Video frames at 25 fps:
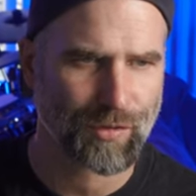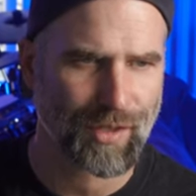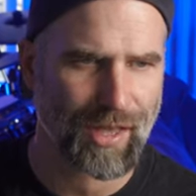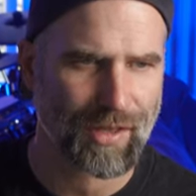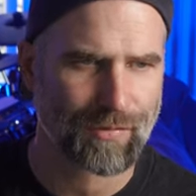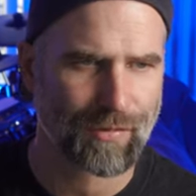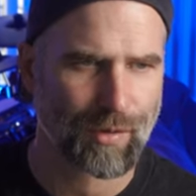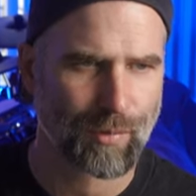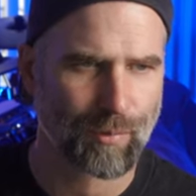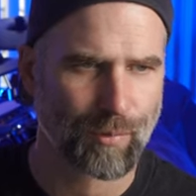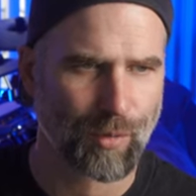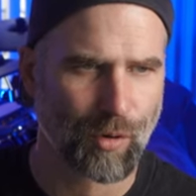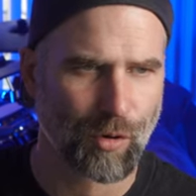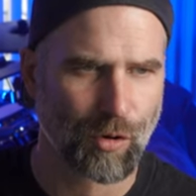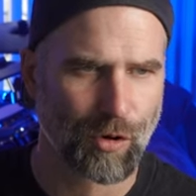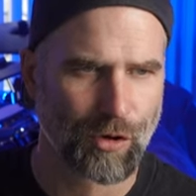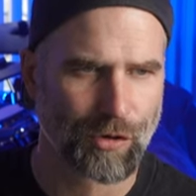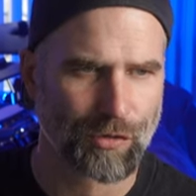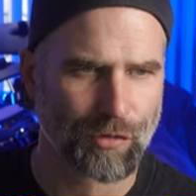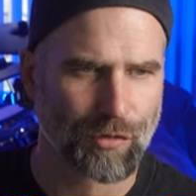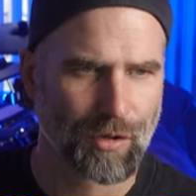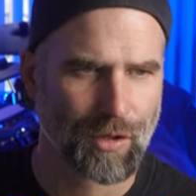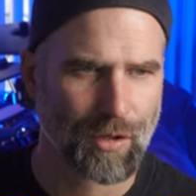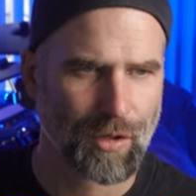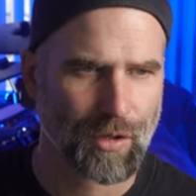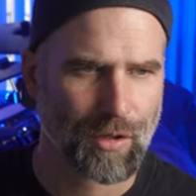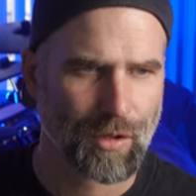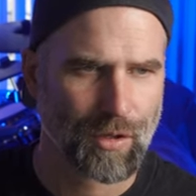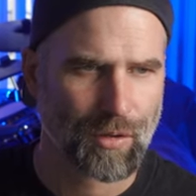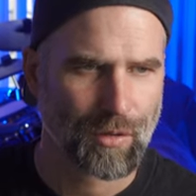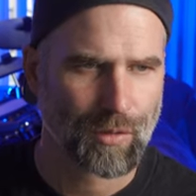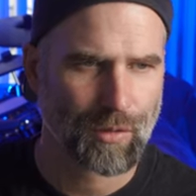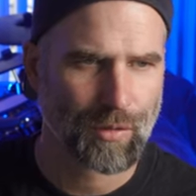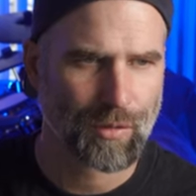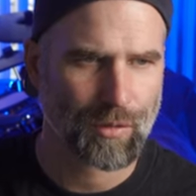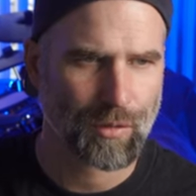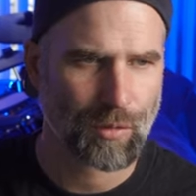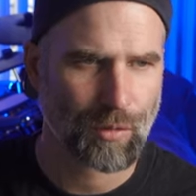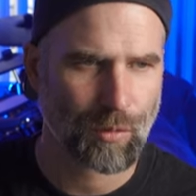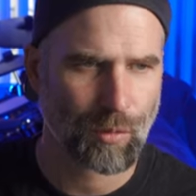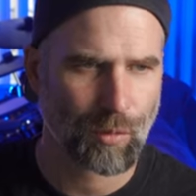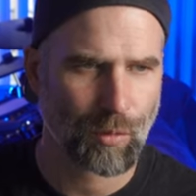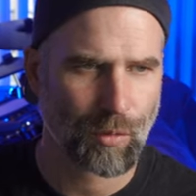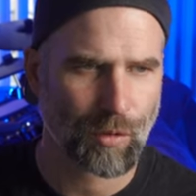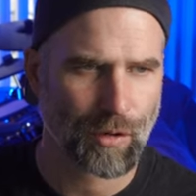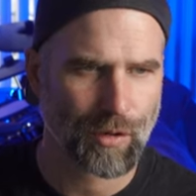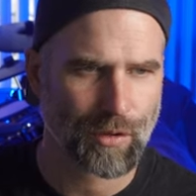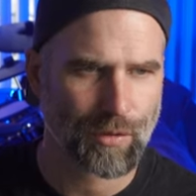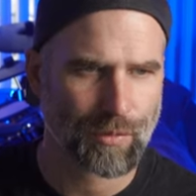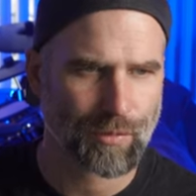seven bars,
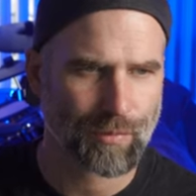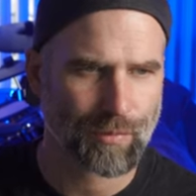or